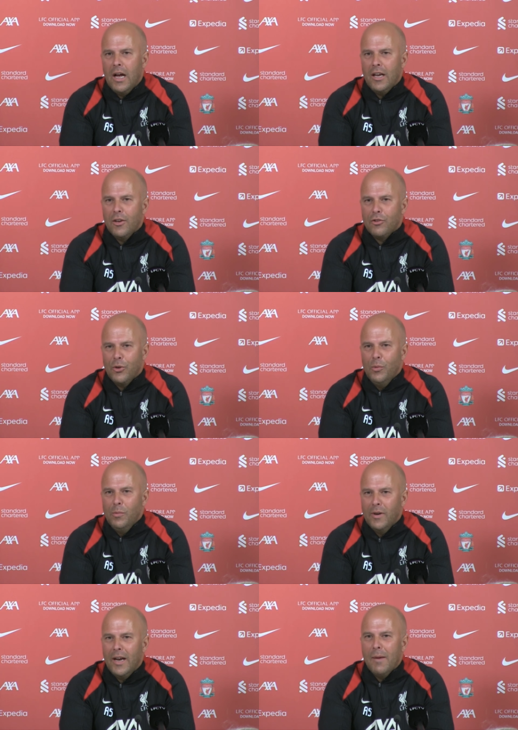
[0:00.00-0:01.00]
I
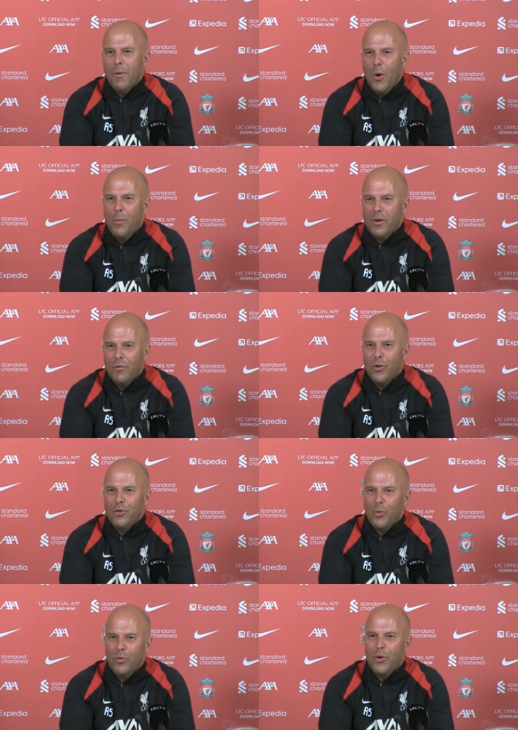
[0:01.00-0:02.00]
assume, and I'm hoping
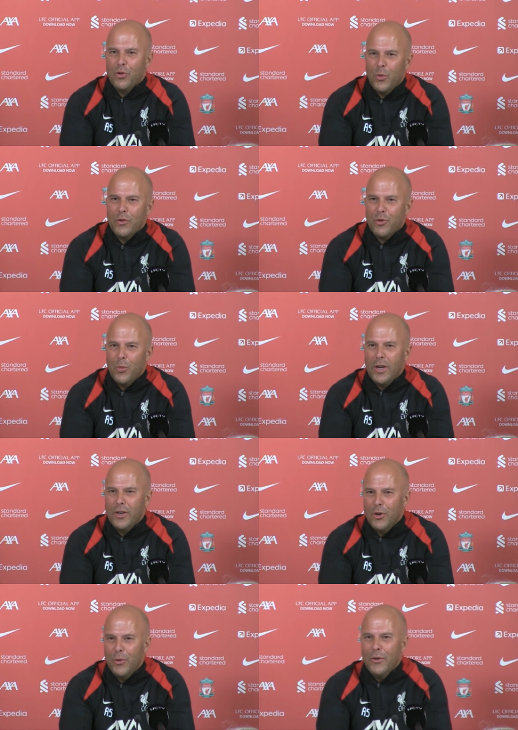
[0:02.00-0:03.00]
Virgil first wants to win
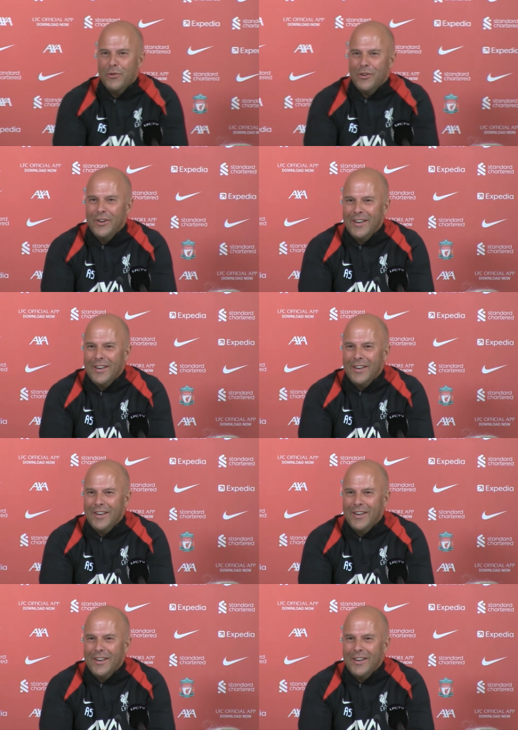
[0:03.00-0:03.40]
the Euros.